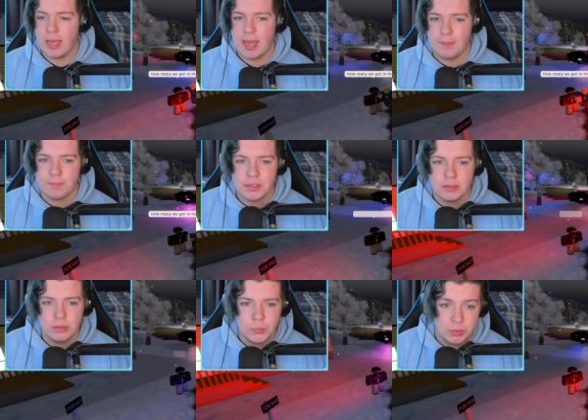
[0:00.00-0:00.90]

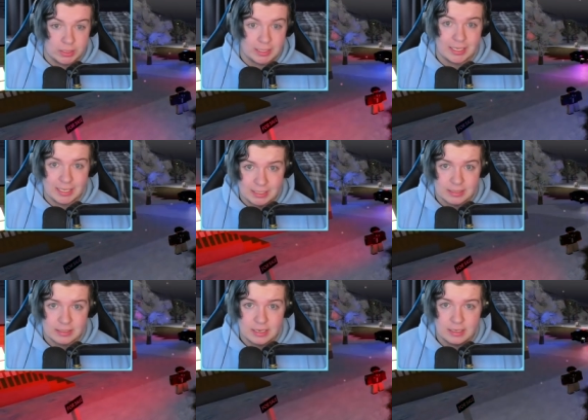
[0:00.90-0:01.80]
absolutely
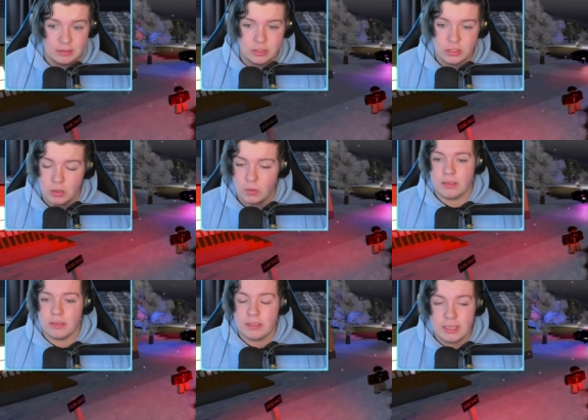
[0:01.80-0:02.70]
insane.
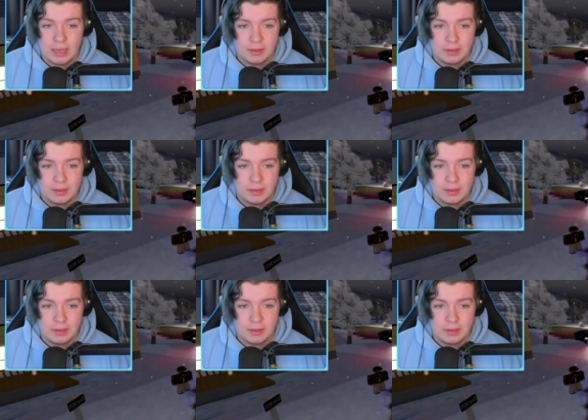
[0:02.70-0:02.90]
So yeah,